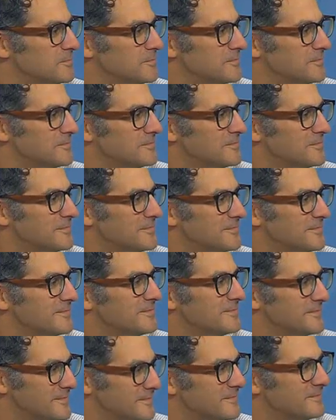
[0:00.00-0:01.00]

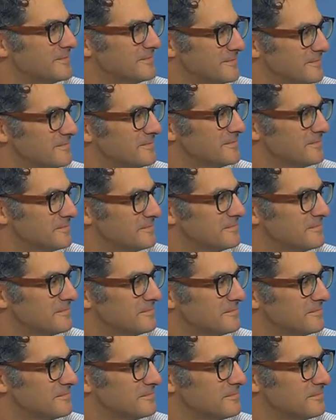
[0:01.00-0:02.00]

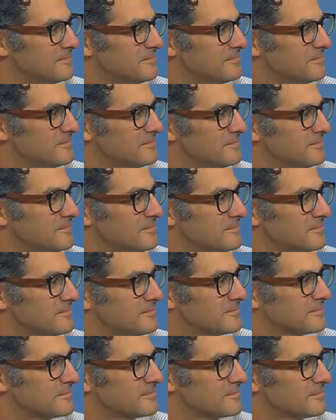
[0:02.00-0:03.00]

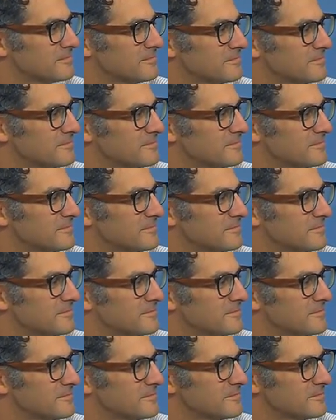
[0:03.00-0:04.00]

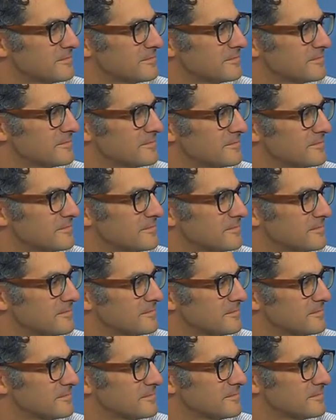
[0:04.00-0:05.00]

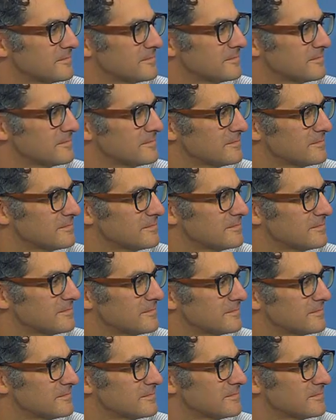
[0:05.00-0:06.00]

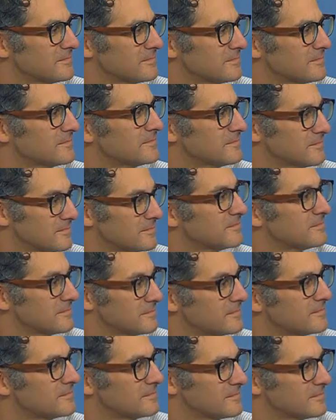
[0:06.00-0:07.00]

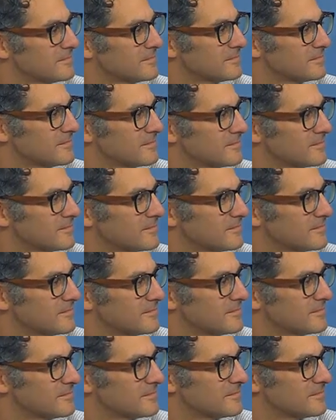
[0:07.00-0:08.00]
No words are spoken by the person on screen.